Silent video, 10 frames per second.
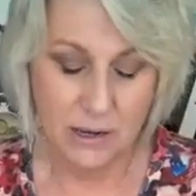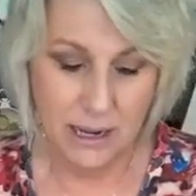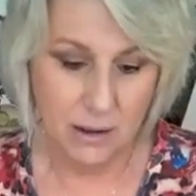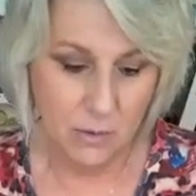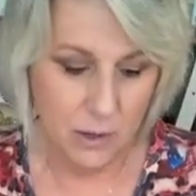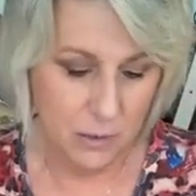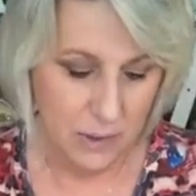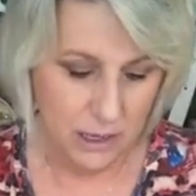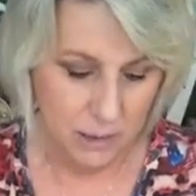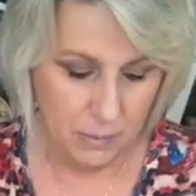So now what
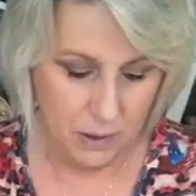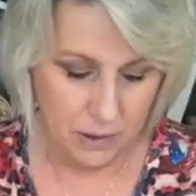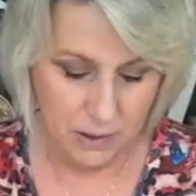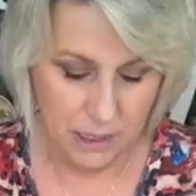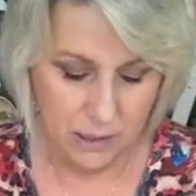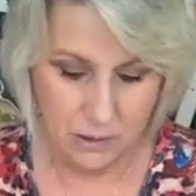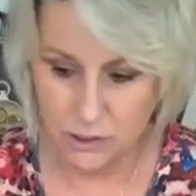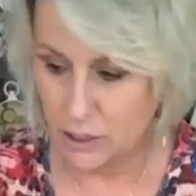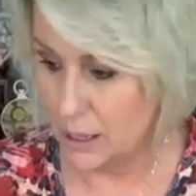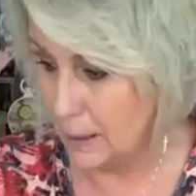are we going to put on the
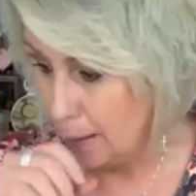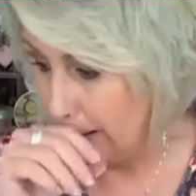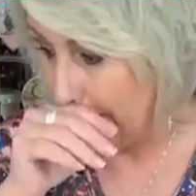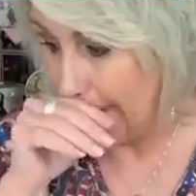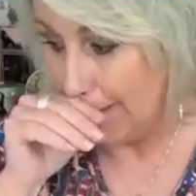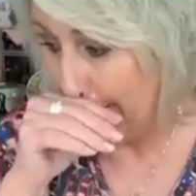other side?